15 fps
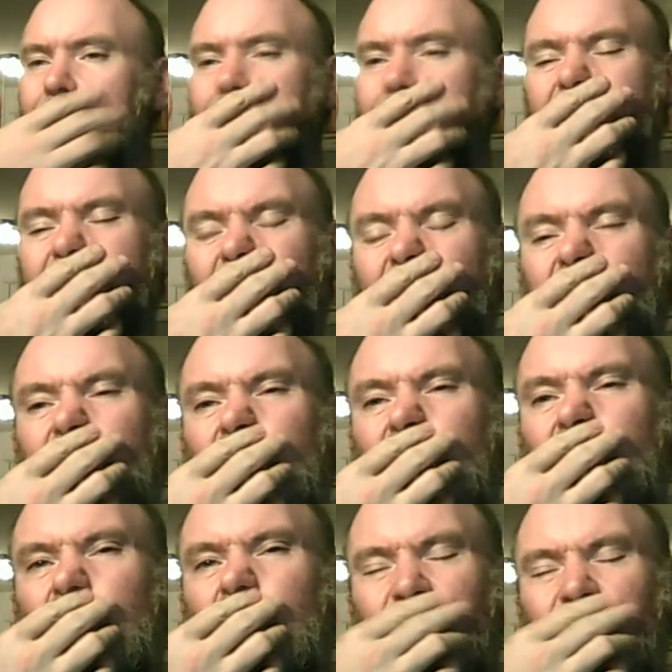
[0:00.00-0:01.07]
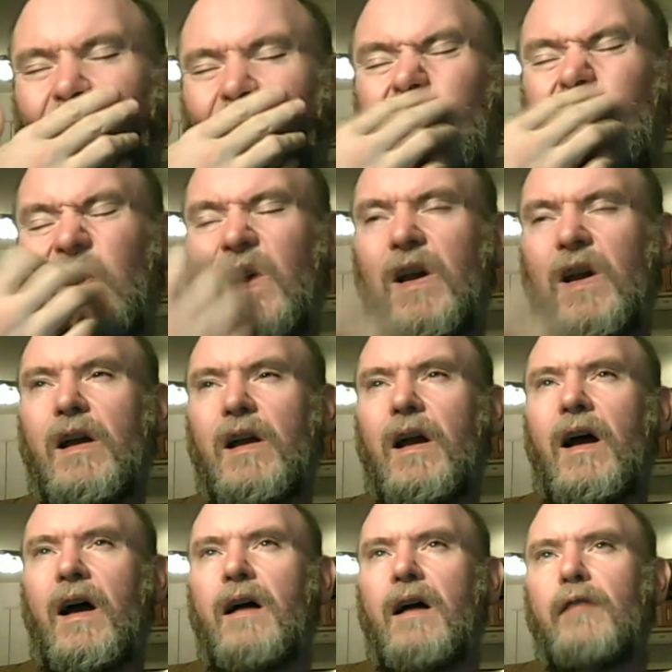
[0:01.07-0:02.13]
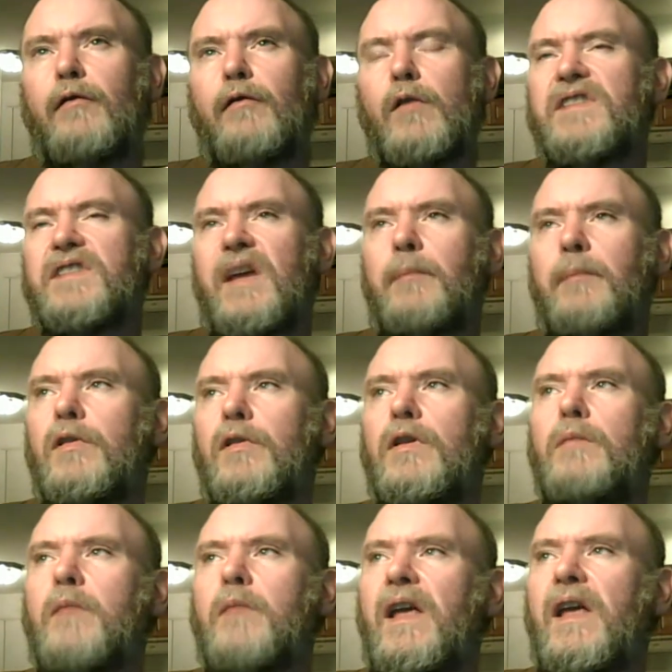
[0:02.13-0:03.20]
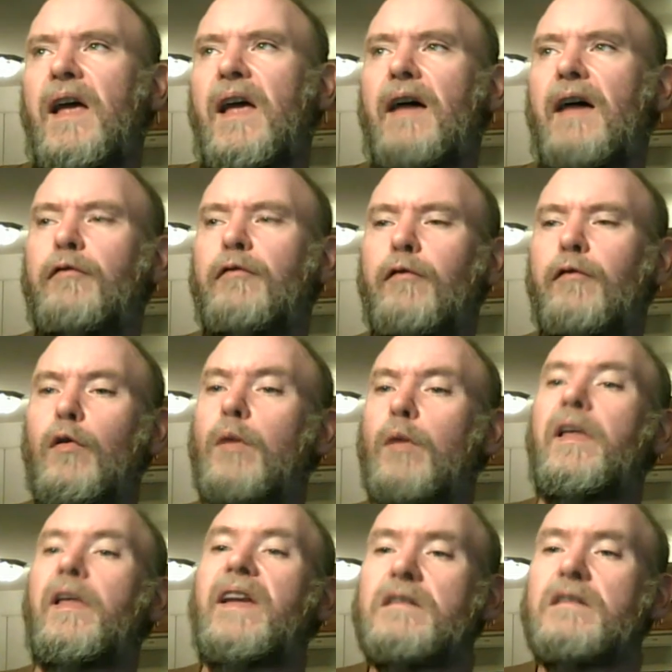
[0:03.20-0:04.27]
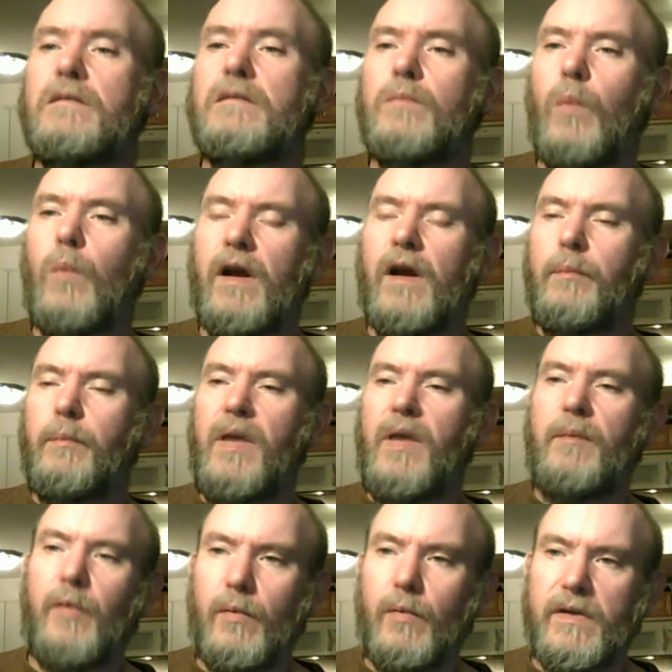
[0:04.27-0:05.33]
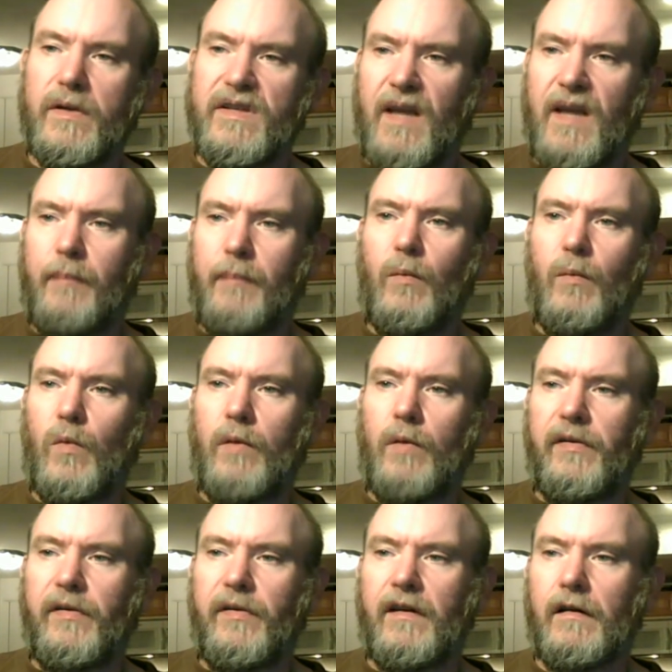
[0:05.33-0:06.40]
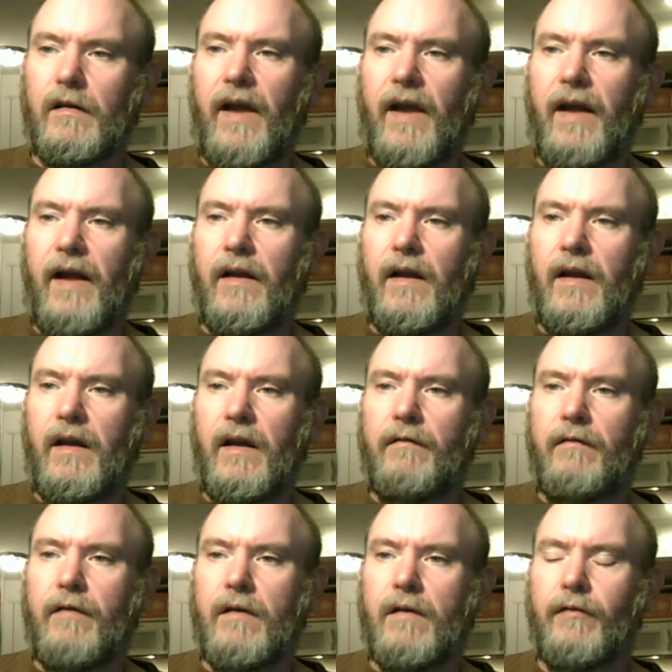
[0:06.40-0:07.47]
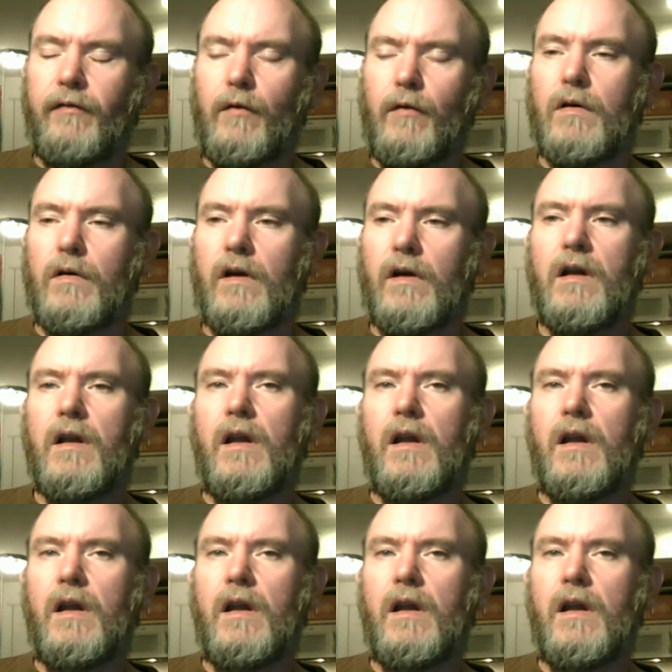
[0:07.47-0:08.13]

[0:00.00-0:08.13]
So, for example, you might have floor plates where people would step in one particular area of the floor